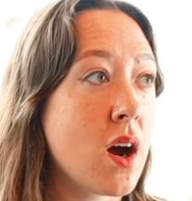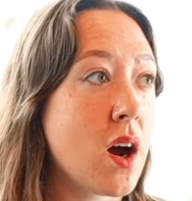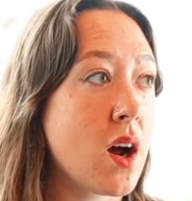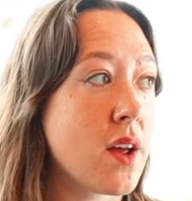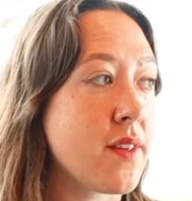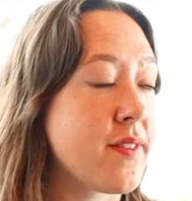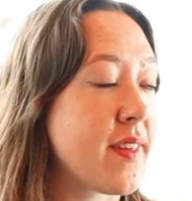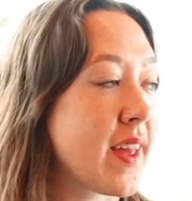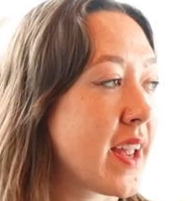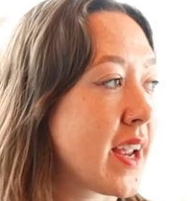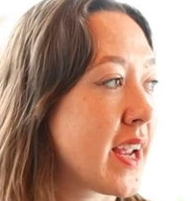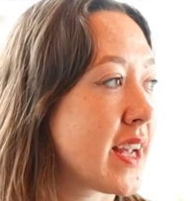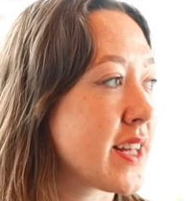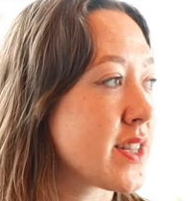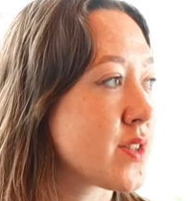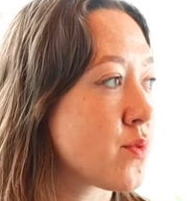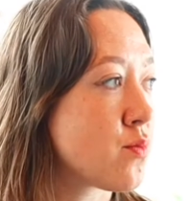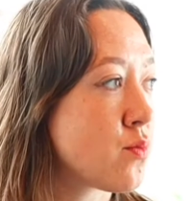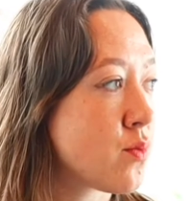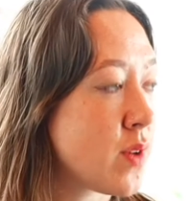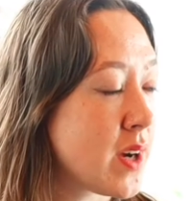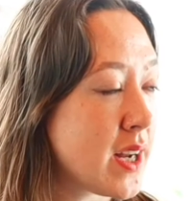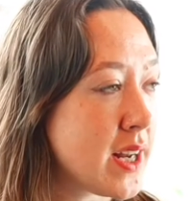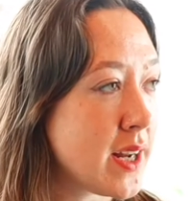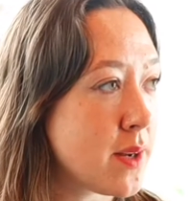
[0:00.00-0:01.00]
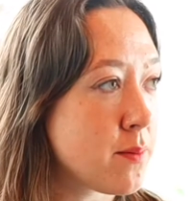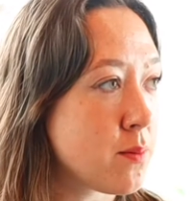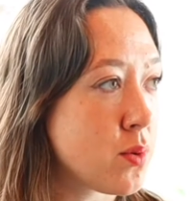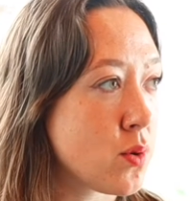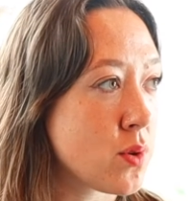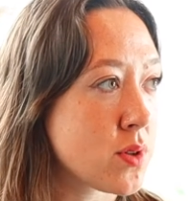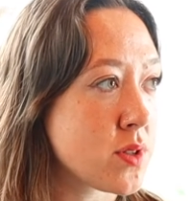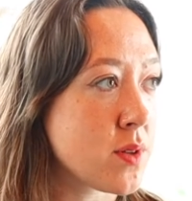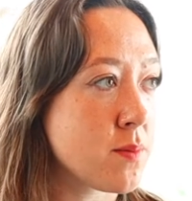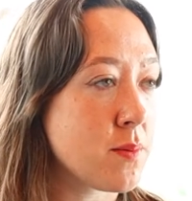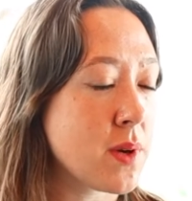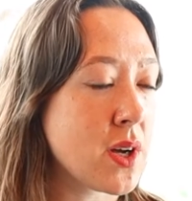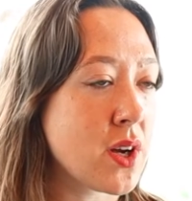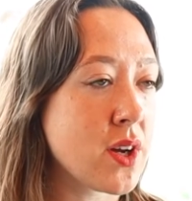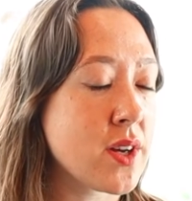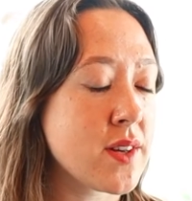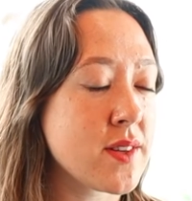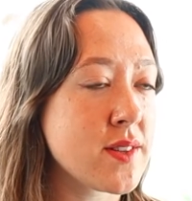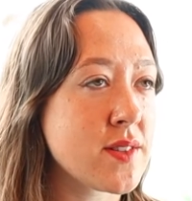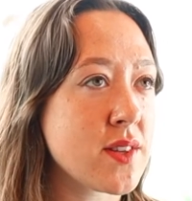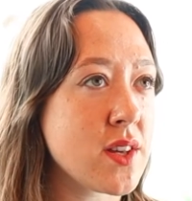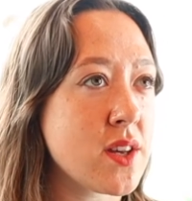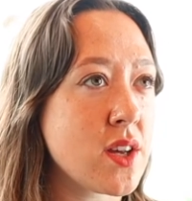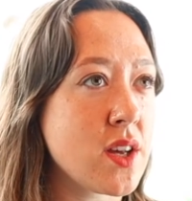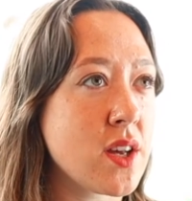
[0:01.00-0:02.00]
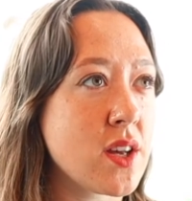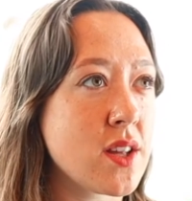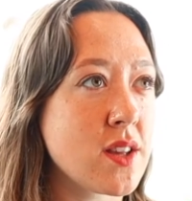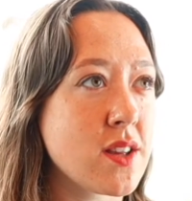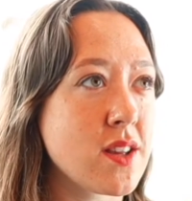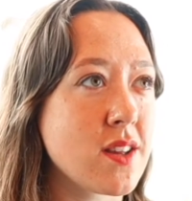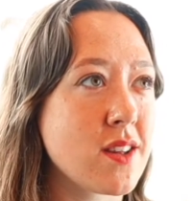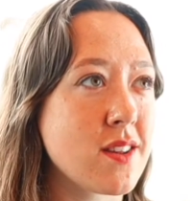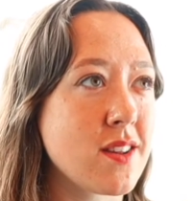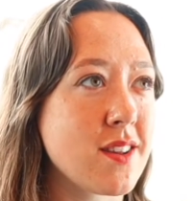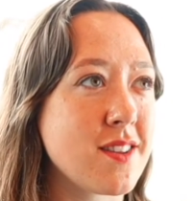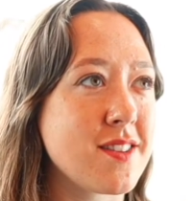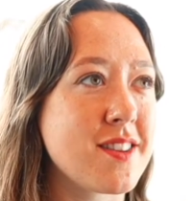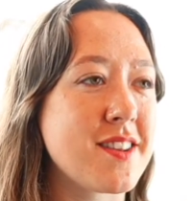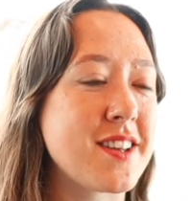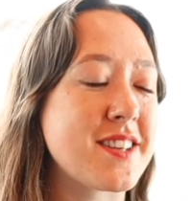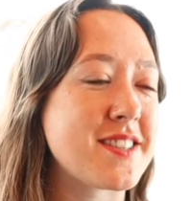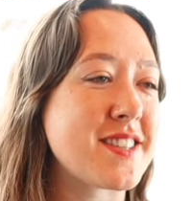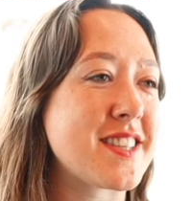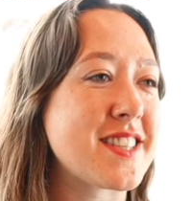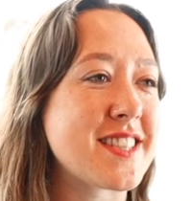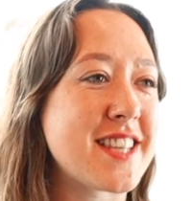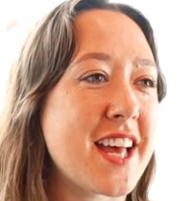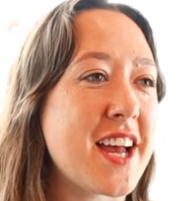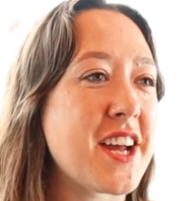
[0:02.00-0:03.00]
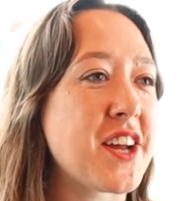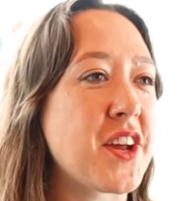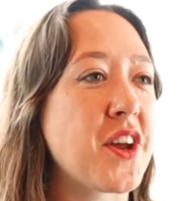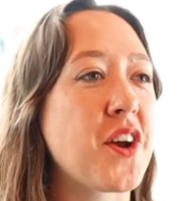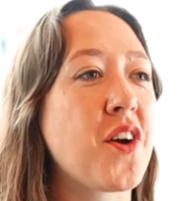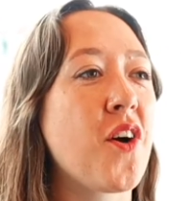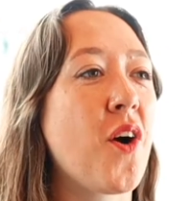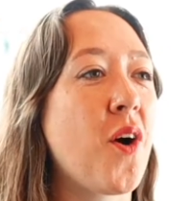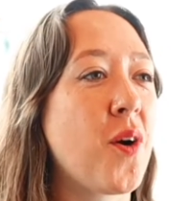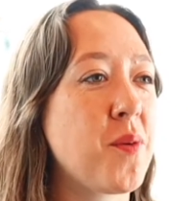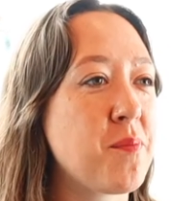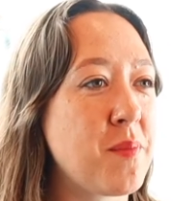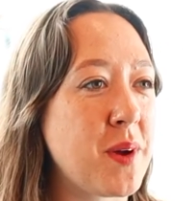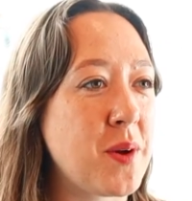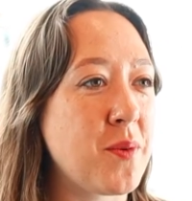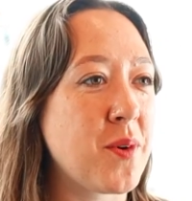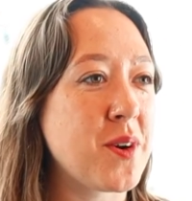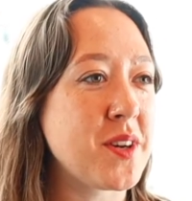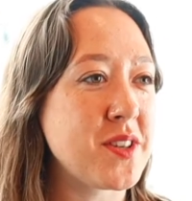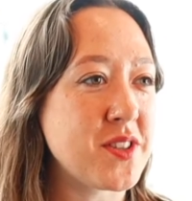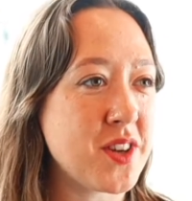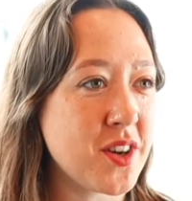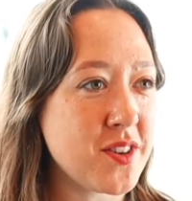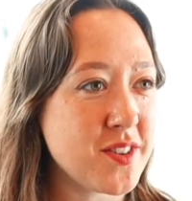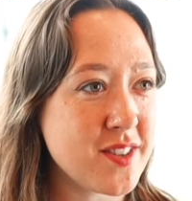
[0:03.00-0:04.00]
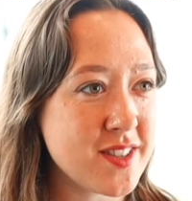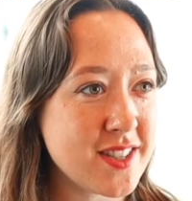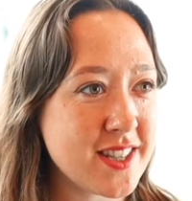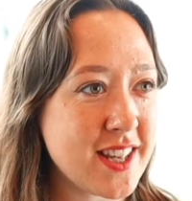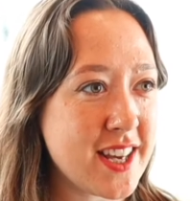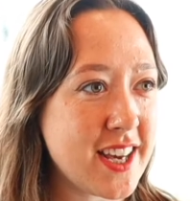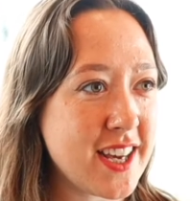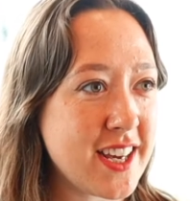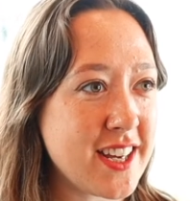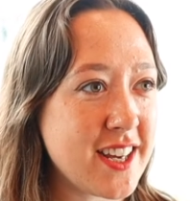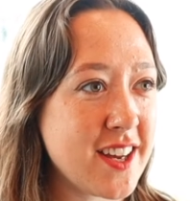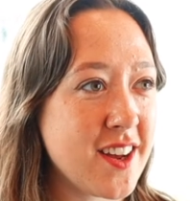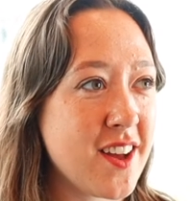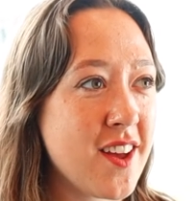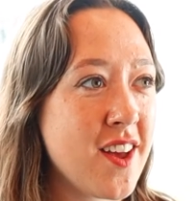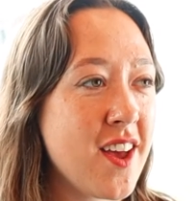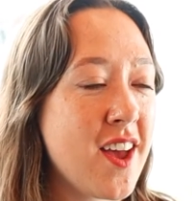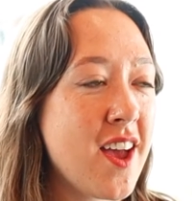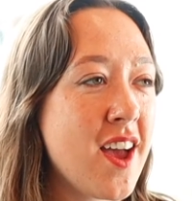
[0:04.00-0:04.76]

I think it's really important because there's a saying, you can't be what you don't see.